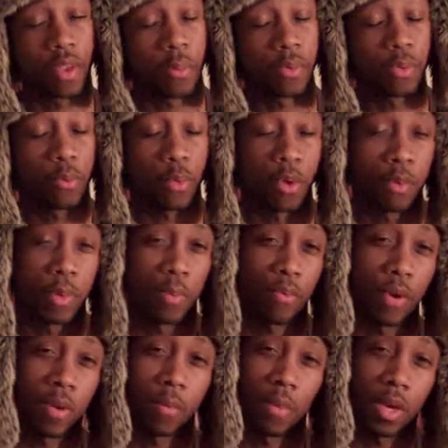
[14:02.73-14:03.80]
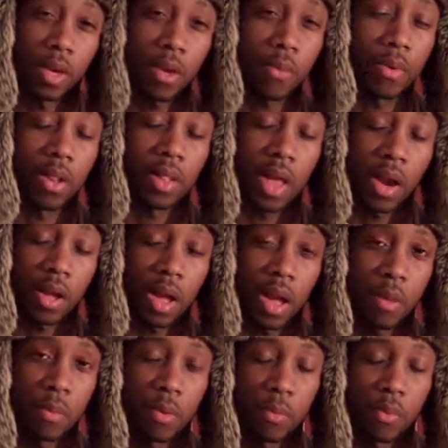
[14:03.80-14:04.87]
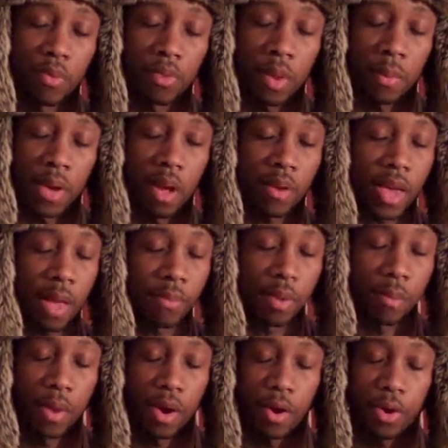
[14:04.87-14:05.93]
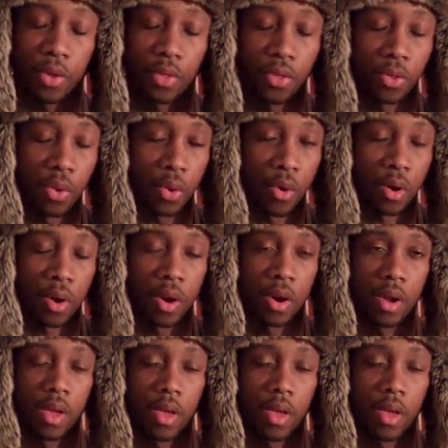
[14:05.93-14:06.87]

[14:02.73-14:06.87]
summer's going to be pretty big with a lot of comic book movies coming out: Captain America, Thor,